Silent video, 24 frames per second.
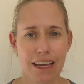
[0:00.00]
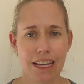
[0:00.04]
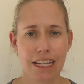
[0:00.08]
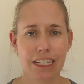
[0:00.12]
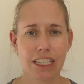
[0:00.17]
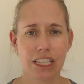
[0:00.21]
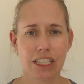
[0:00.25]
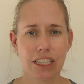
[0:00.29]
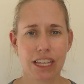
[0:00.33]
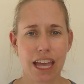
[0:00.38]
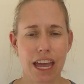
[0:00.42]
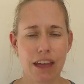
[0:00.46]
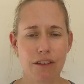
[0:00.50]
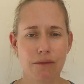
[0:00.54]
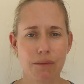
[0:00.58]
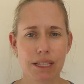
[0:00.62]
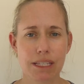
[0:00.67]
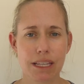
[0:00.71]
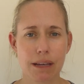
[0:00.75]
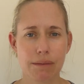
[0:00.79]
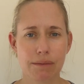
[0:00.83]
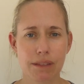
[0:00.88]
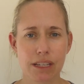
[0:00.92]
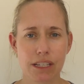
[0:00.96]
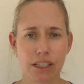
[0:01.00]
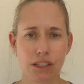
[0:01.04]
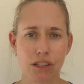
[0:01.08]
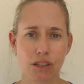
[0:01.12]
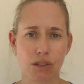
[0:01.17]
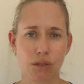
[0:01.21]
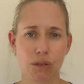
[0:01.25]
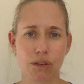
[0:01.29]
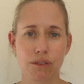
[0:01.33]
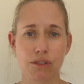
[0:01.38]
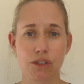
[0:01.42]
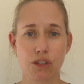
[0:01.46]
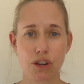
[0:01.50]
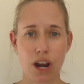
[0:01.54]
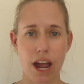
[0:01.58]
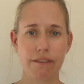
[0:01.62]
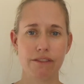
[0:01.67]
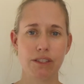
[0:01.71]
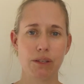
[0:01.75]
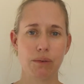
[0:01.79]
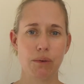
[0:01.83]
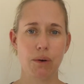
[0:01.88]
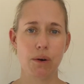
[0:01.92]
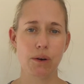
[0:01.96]
It just gave me something to sort of
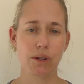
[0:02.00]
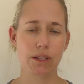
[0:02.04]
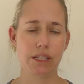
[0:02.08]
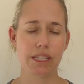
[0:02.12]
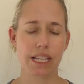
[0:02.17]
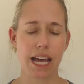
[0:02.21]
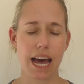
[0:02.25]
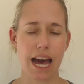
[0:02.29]
strive towards.